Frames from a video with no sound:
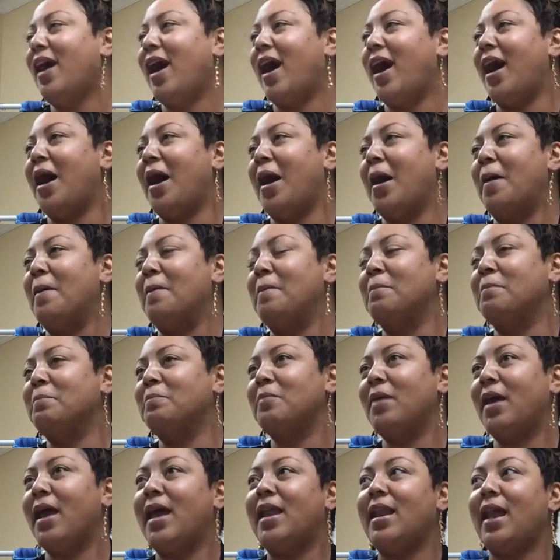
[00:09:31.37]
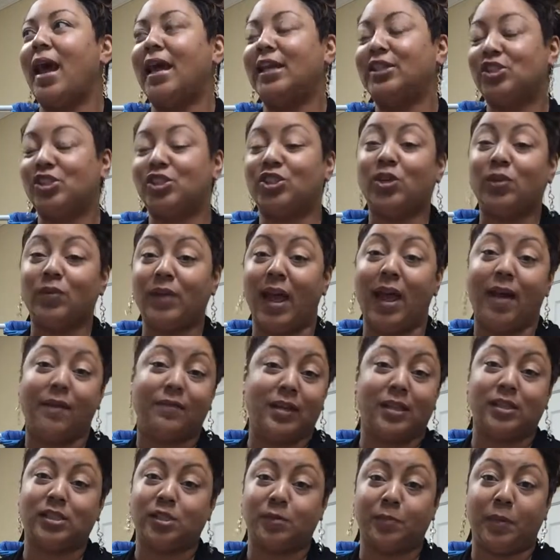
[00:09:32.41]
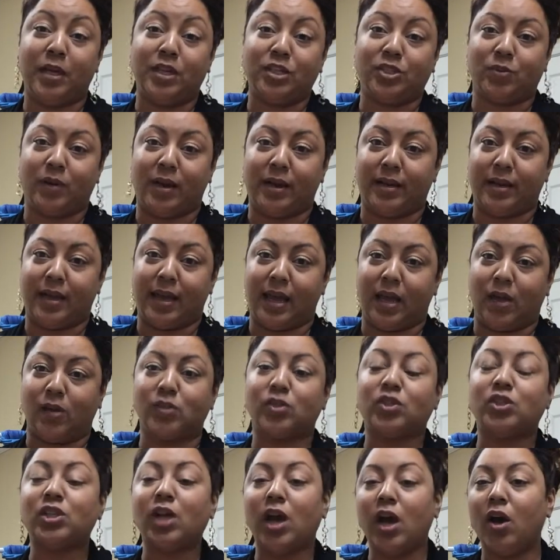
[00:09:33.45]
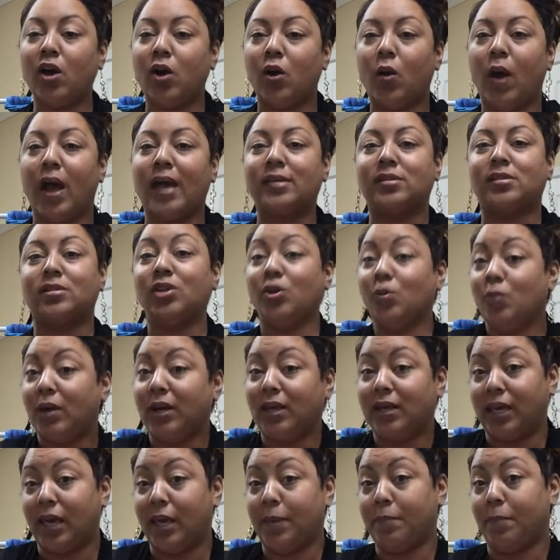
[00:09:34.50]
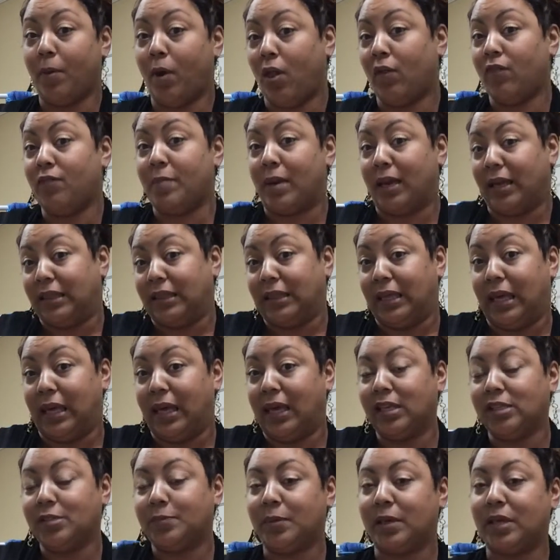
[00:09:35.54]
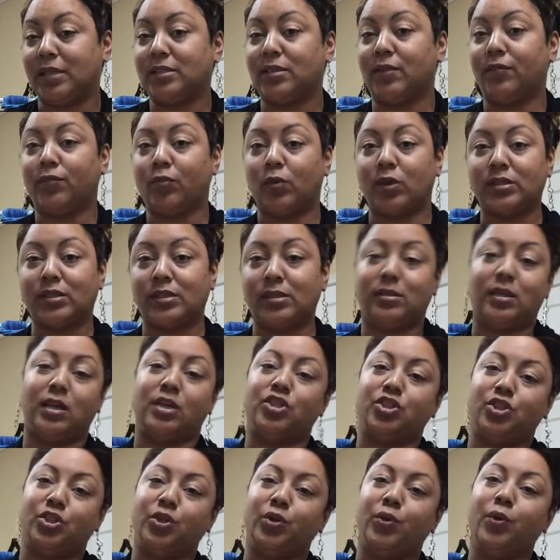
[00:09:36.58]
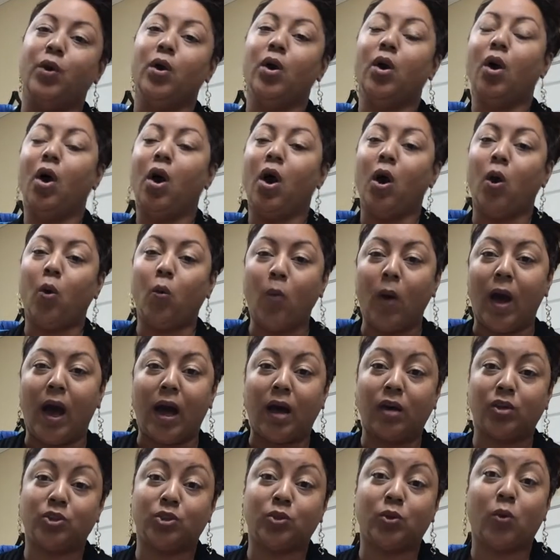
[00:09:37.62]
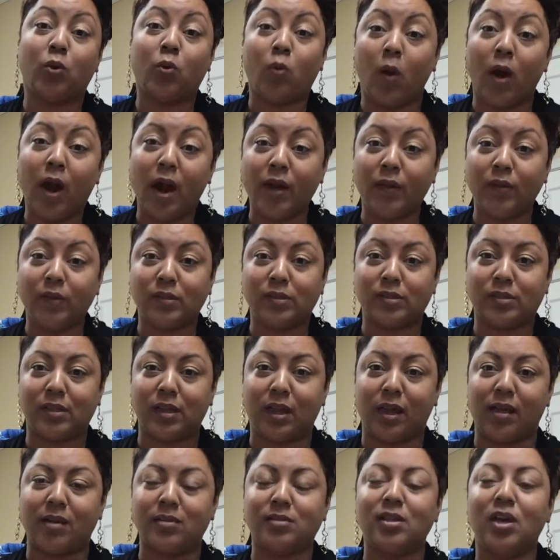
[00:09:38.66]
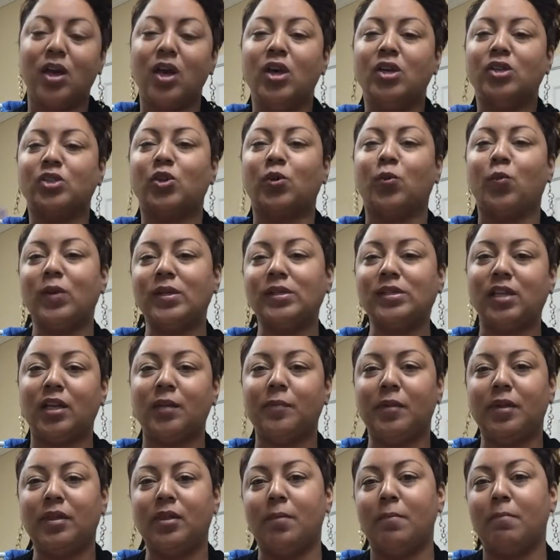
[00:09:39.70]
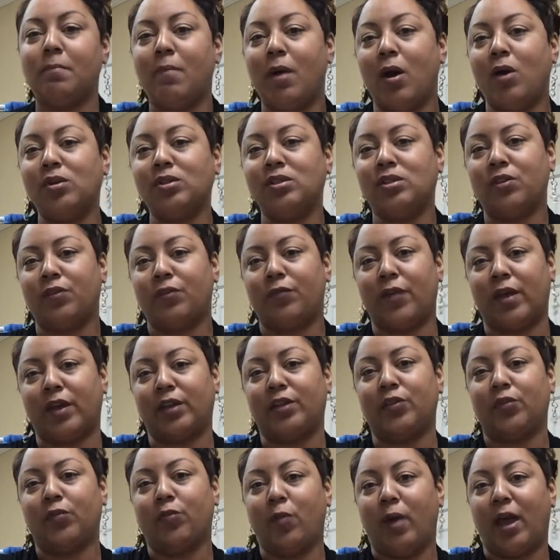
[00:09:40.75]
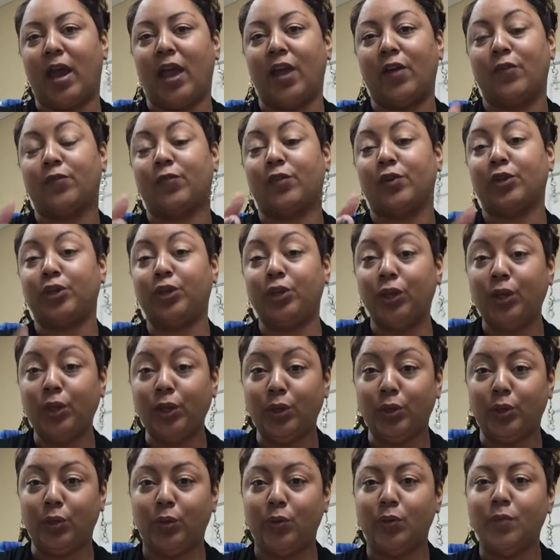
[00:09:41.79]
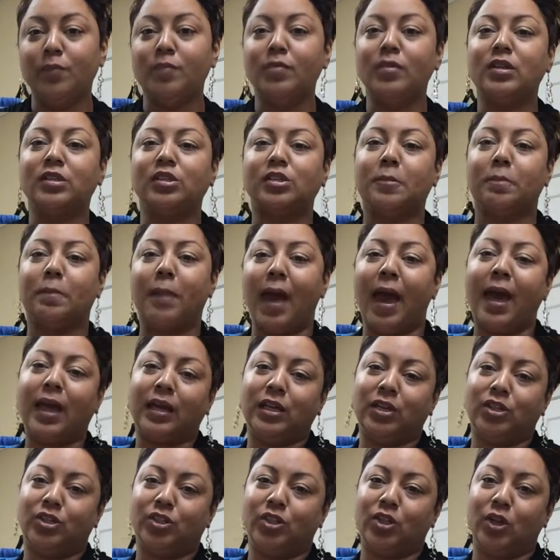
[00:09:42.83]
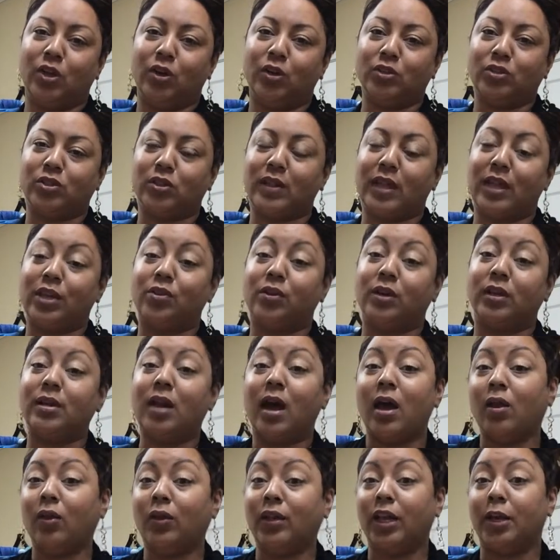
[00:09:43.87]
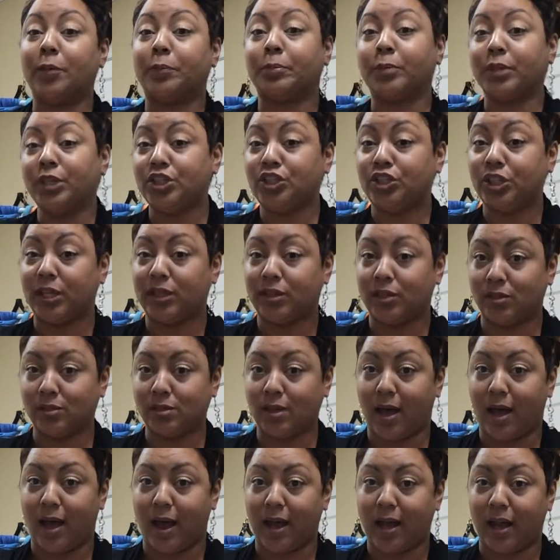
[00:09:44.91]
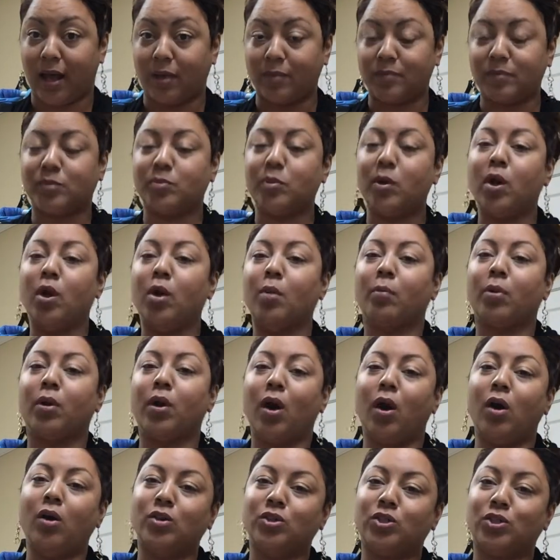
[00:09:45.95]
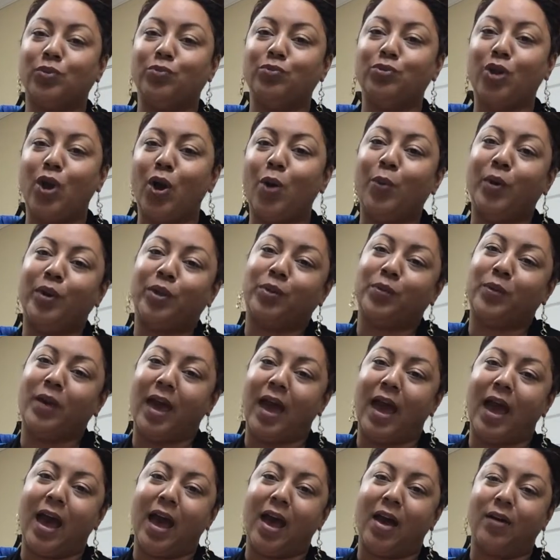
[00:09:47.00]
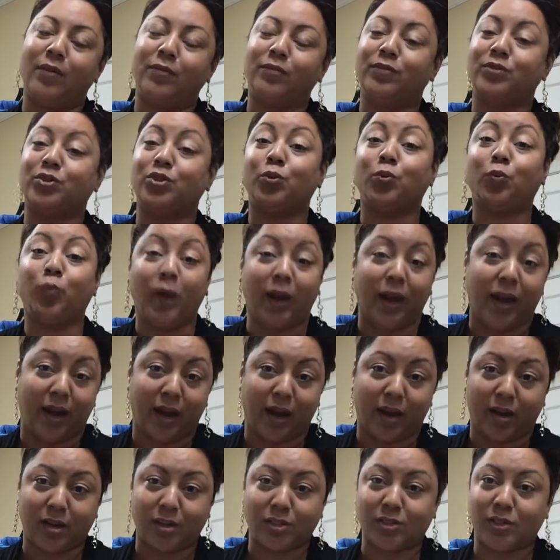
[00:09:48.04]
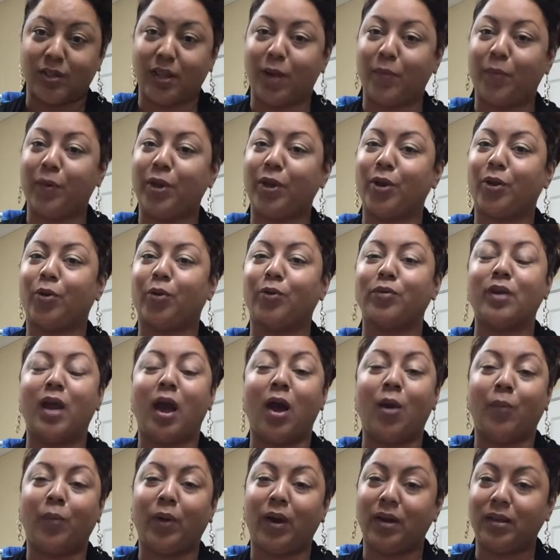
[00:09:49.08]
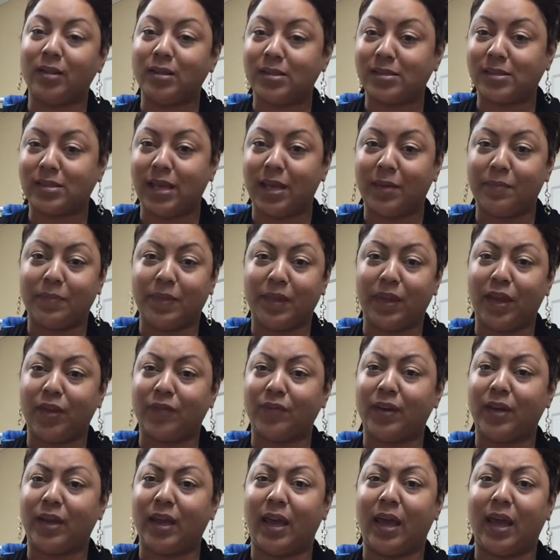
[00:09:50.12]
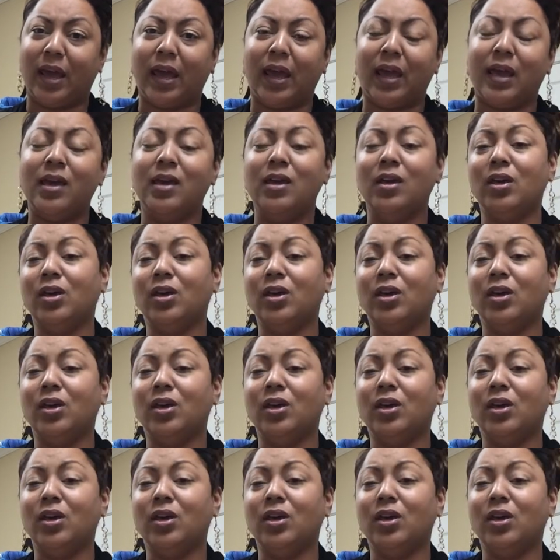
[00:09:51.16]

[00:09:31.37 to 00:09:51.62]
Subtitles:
And I just don't have that space right now. So I still want to keep all of my things, because of course it takes you a while to acquire those things. So what's going to be the most effective way for you to package those so that you can not only appreciate those items, but also know what you have to wear. So that way you're not wearing the same thing every day.